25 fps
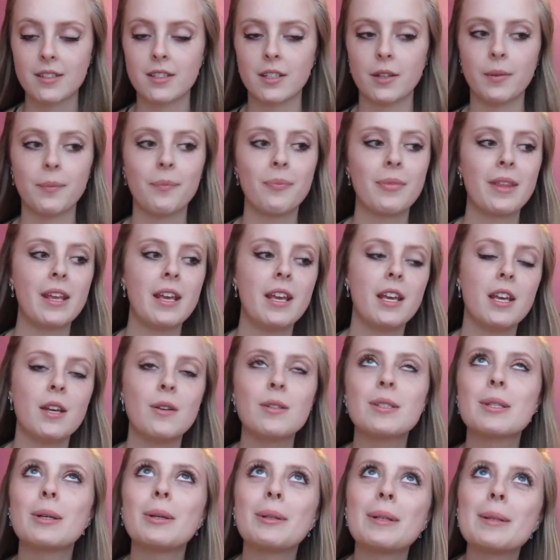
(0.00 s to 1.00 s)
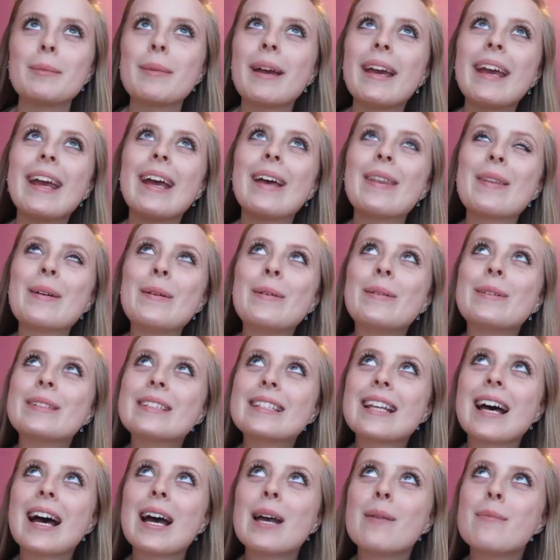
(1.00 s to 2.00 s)
So he was holding my hand the whole
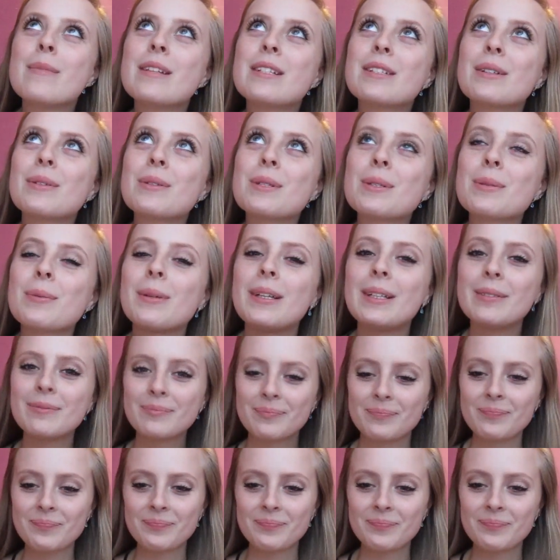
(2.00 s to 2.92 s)
time. He's so sweet.